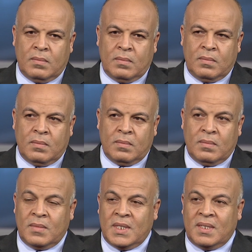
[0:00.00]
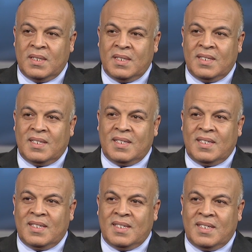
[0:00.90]
Wow, how
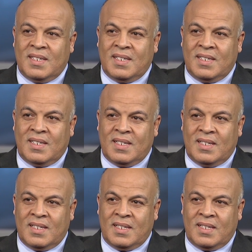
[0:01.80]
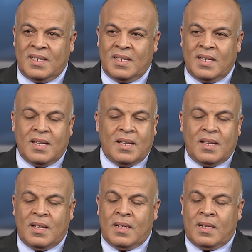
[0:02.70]
much do you love what you do?
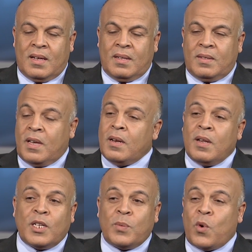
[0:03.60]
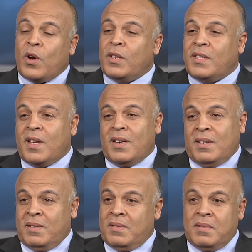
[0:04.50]
10 exponent 10.
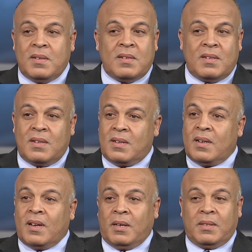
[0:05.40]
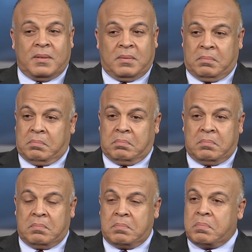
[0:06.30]
Like
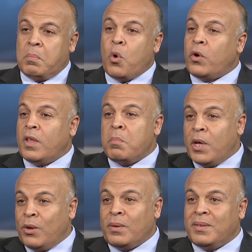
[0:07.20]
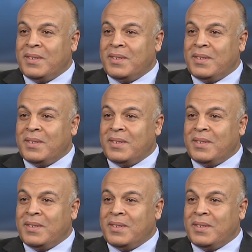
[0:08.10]
more than a million.